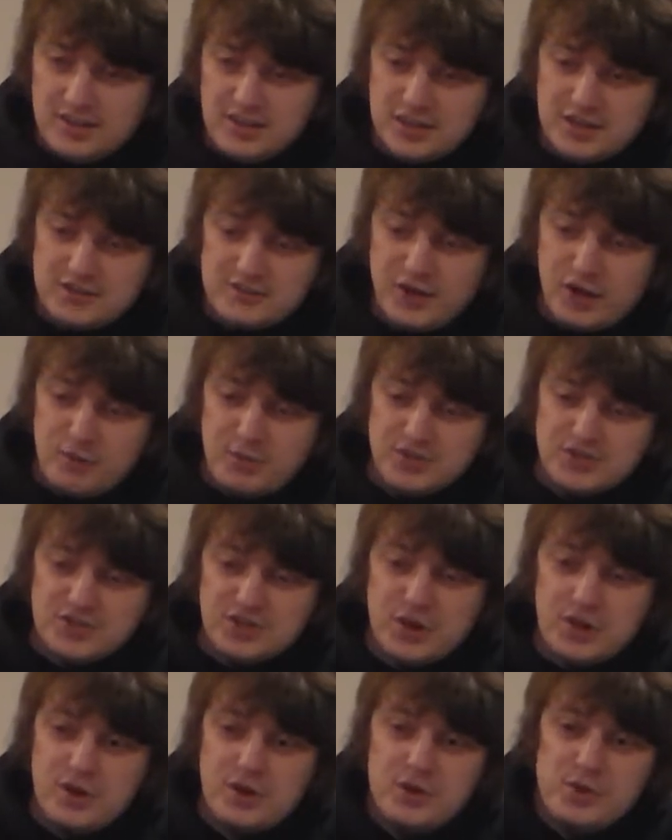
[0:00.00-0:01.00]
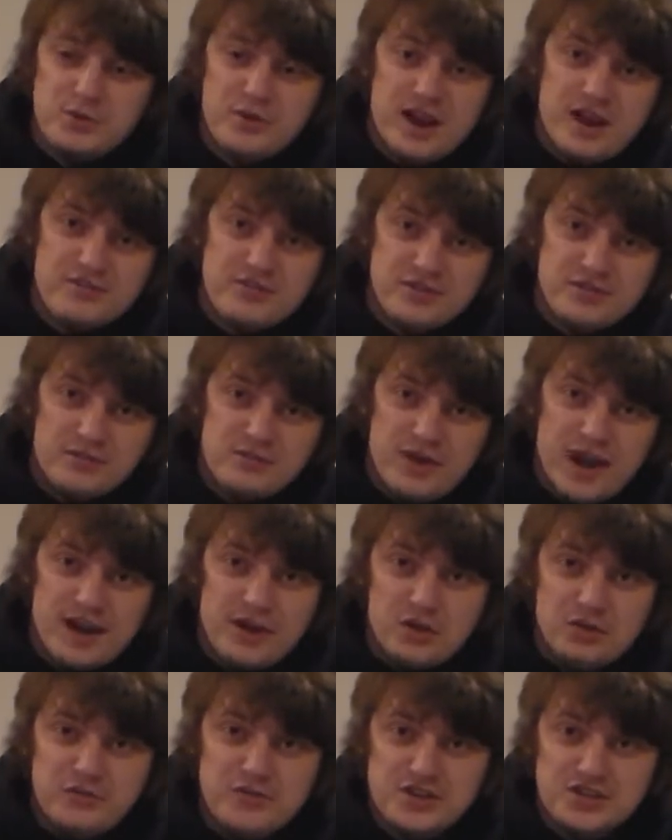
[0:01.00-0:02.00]
developer's logo, the
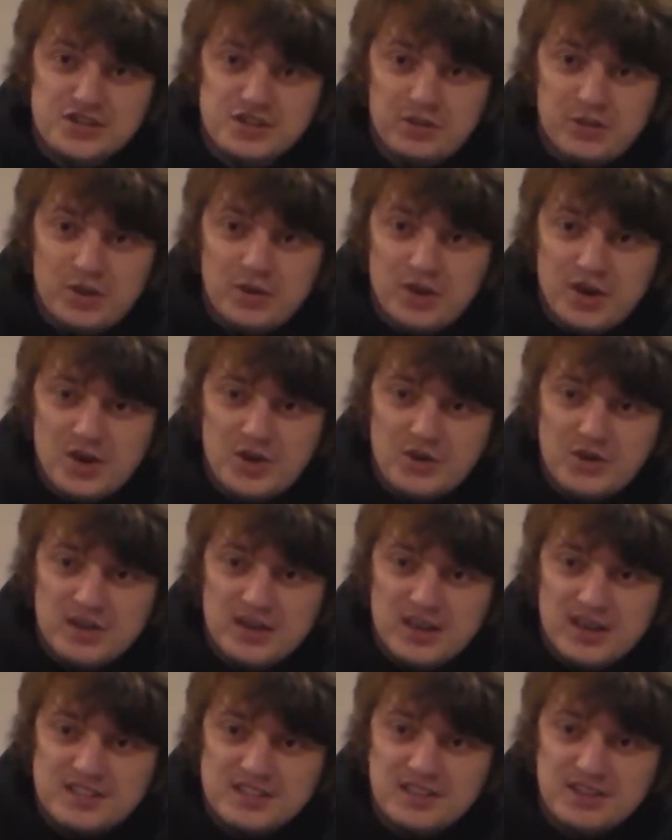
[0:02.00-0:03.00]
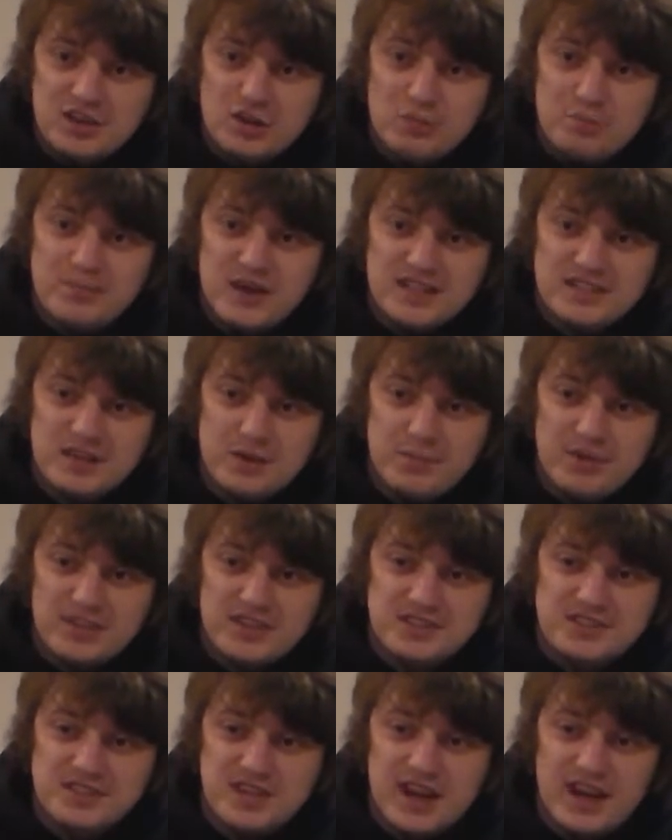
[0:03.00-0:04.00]
Radical Fish logo. It's a little bent up
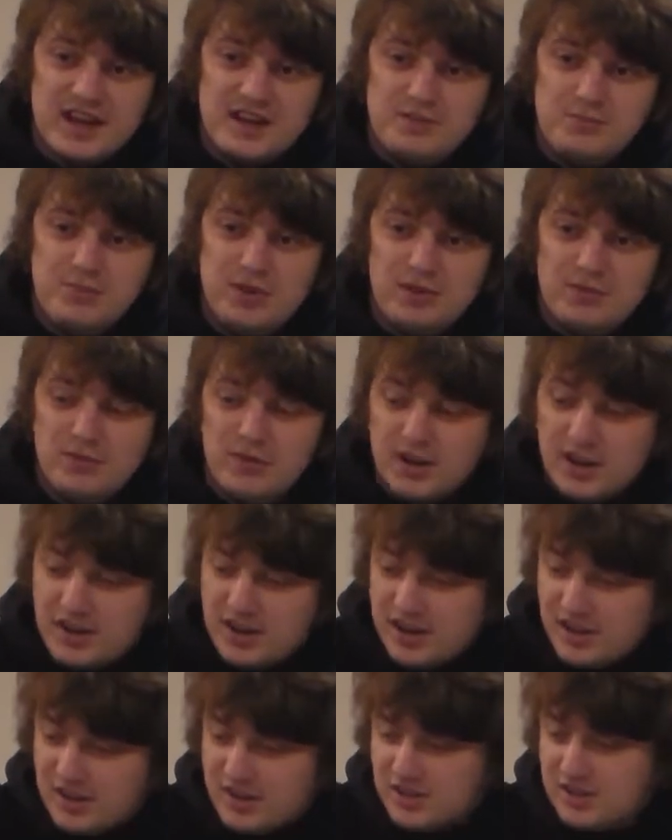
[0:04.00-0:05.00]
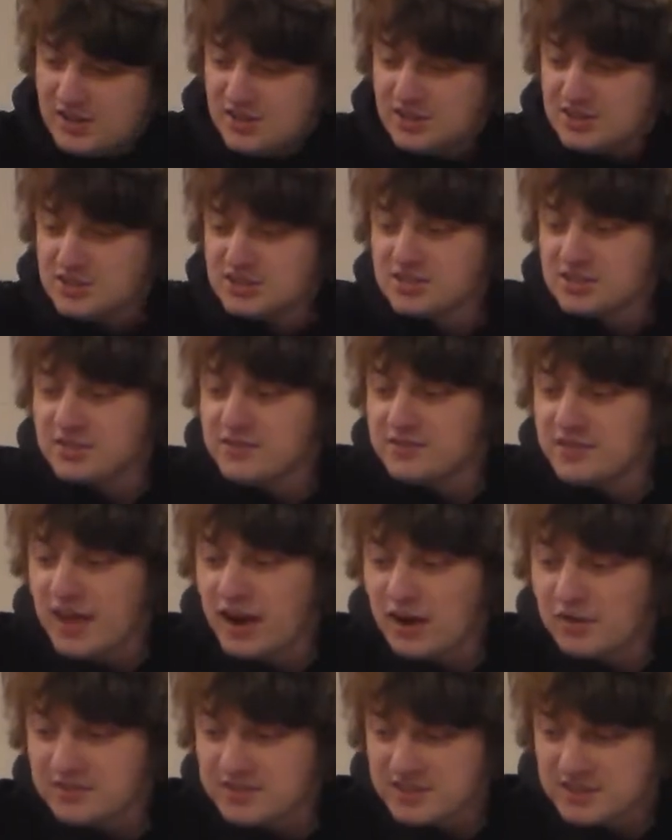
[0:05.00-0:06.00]
on the side, but we're gonna just leave
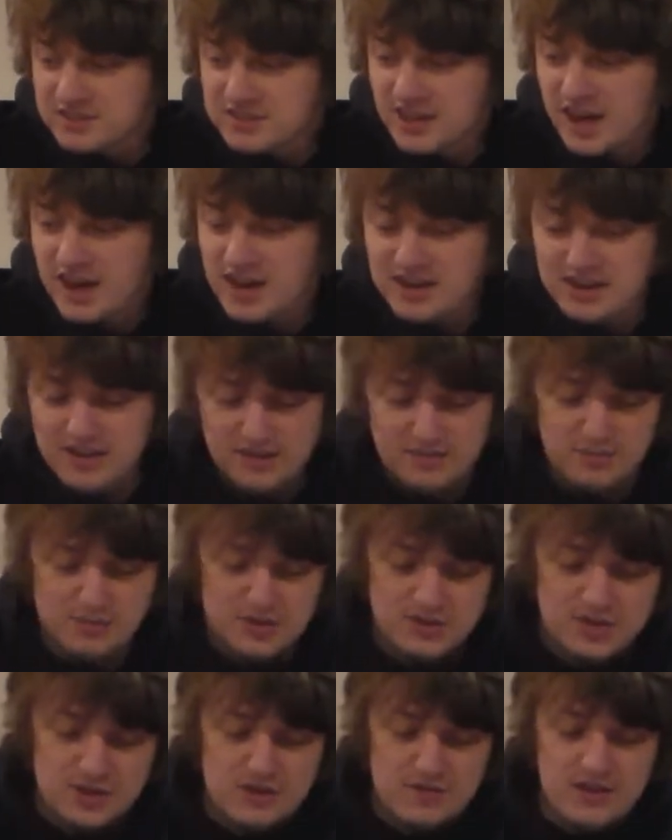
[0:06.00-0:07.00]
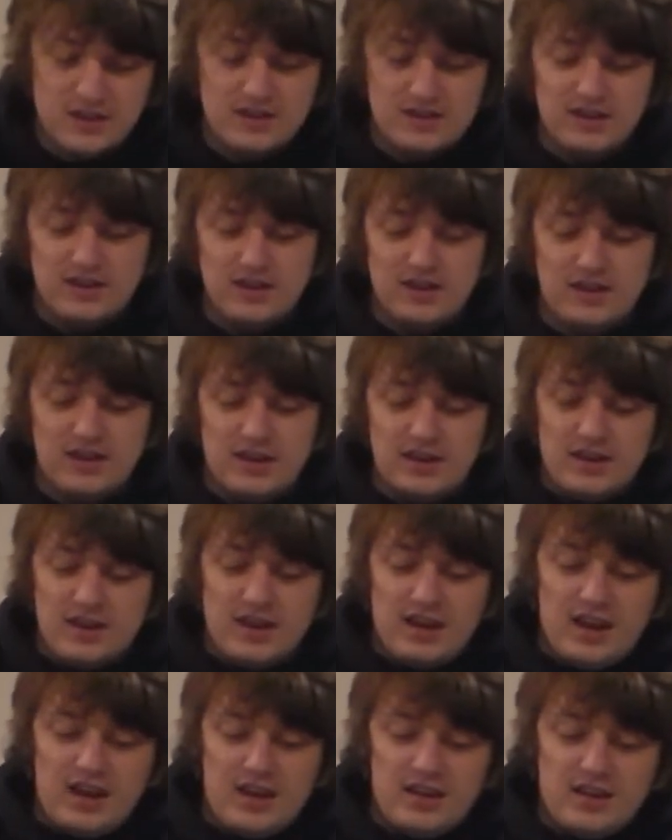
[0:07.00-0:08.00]
that off the side, preserve it.
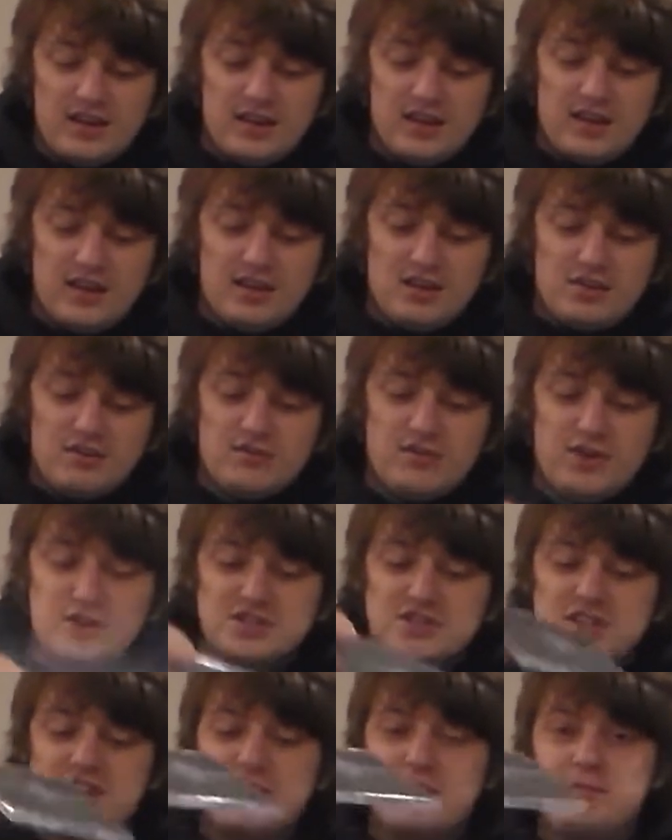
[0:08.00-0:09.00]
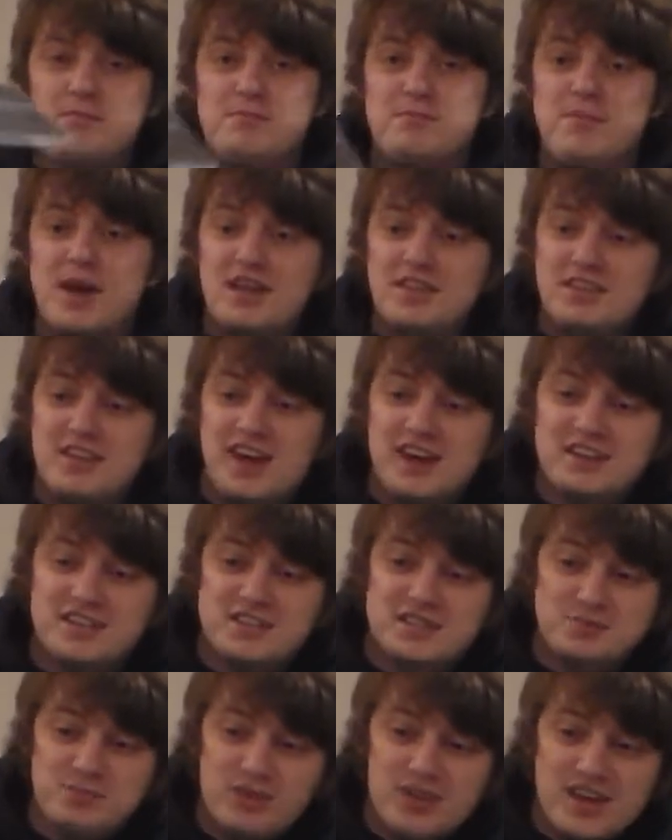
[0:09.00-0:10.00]
First thing mainly on
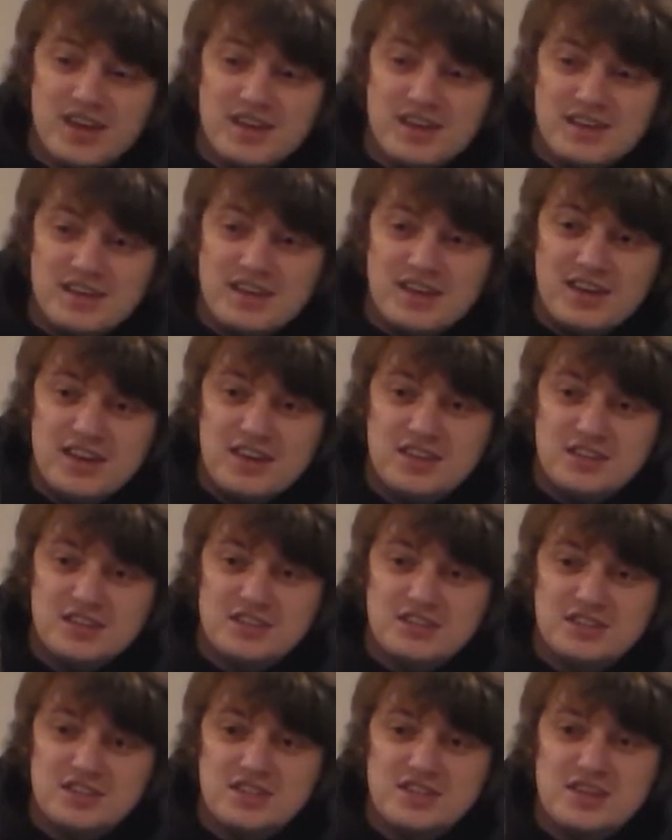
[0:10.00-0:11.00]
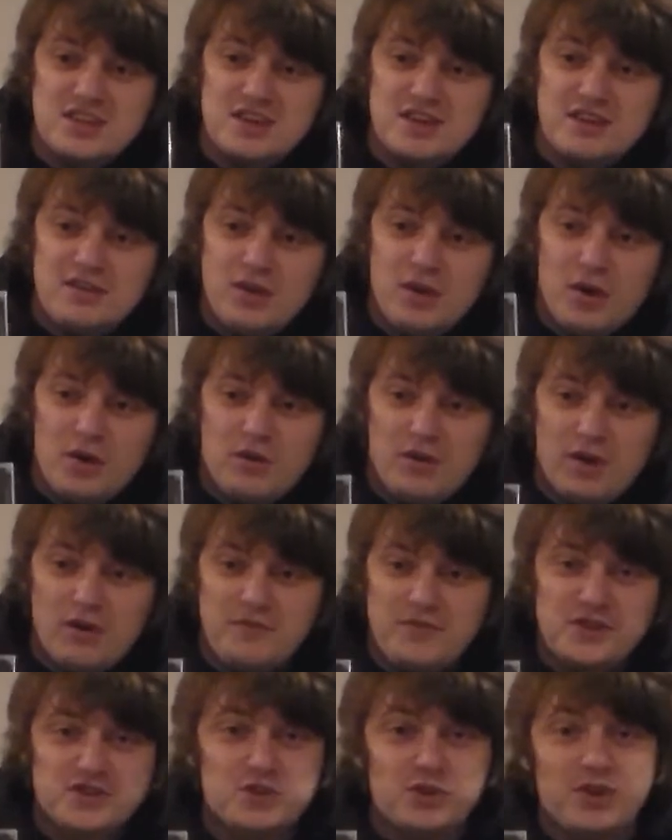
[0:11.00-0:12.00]
display is the
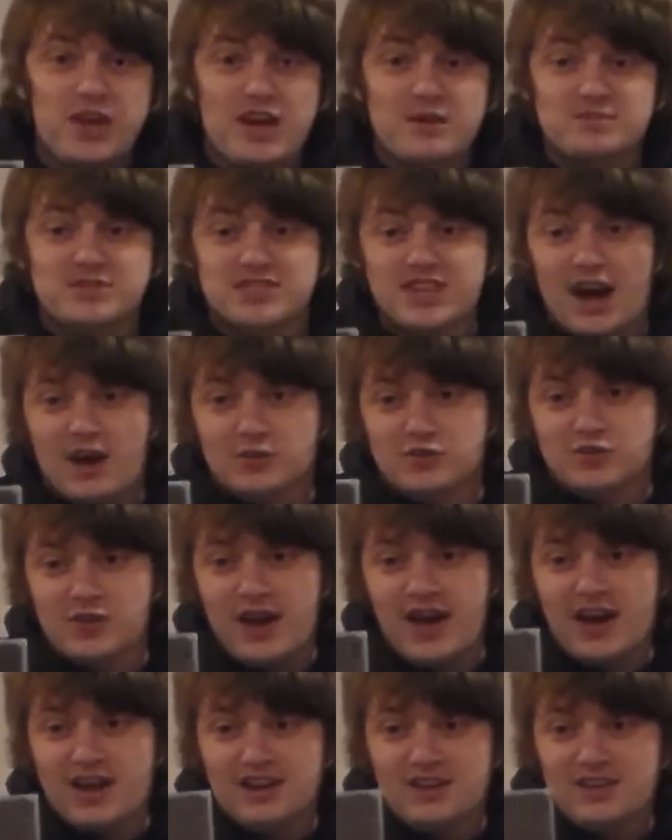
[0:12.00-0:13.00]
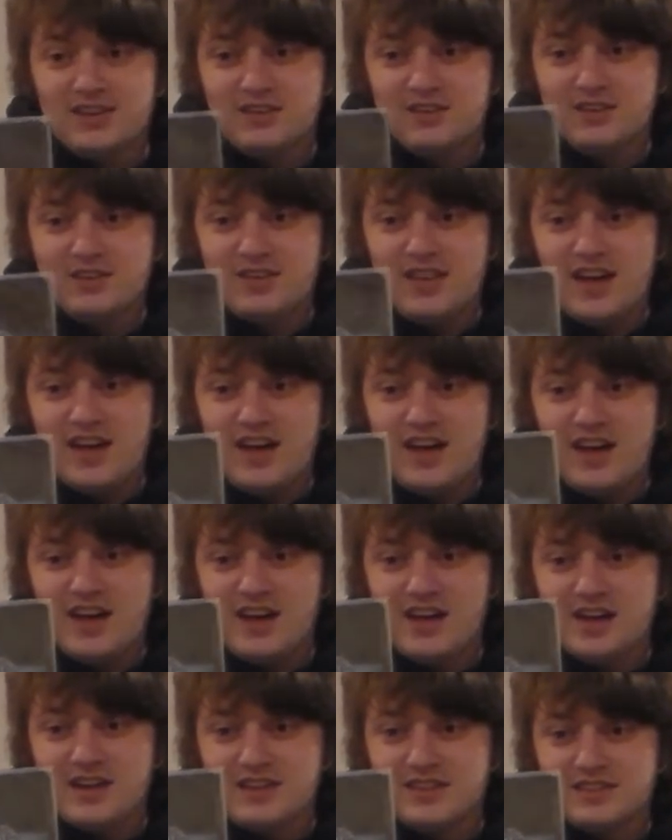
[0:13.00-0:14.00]
official game soundtrack.
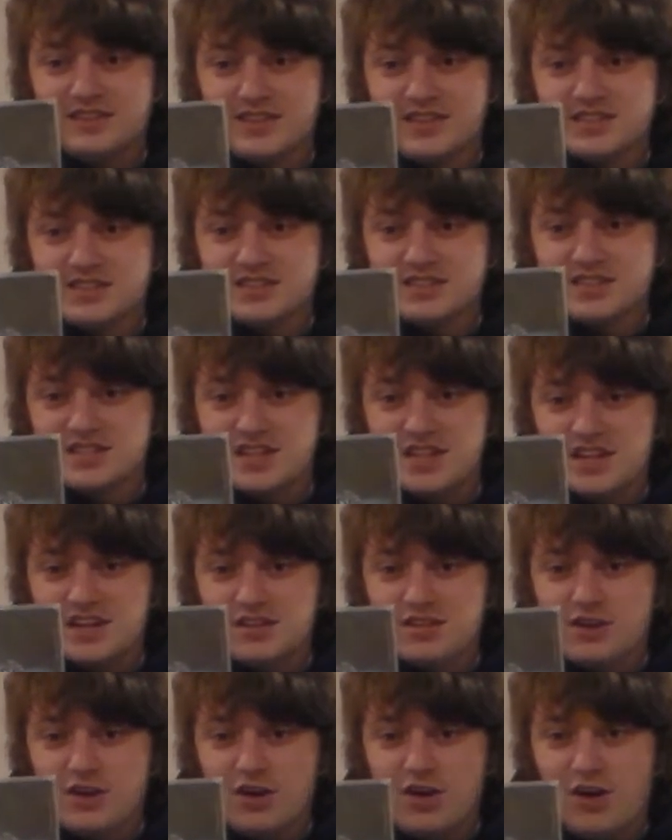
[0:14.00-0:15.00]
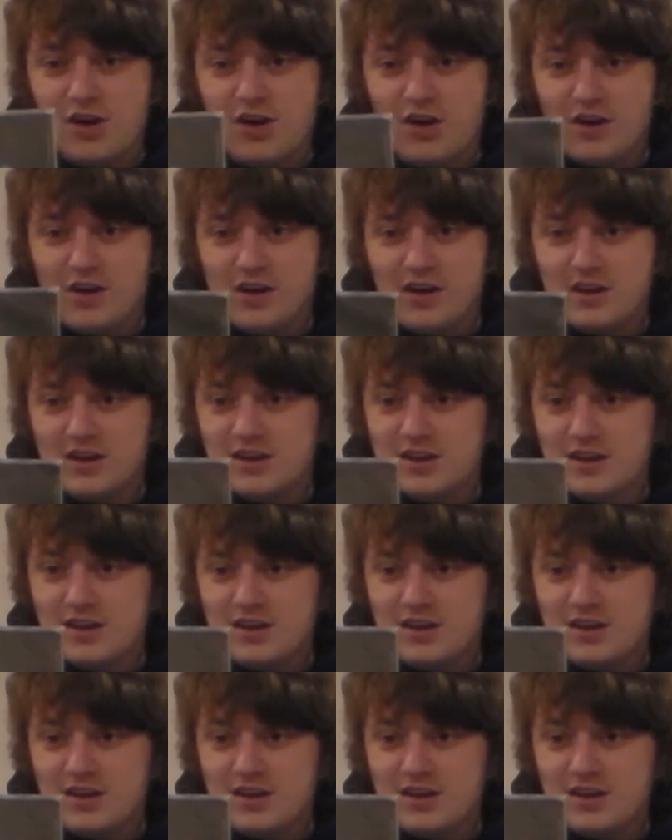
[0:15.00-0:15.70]
Let's see, there are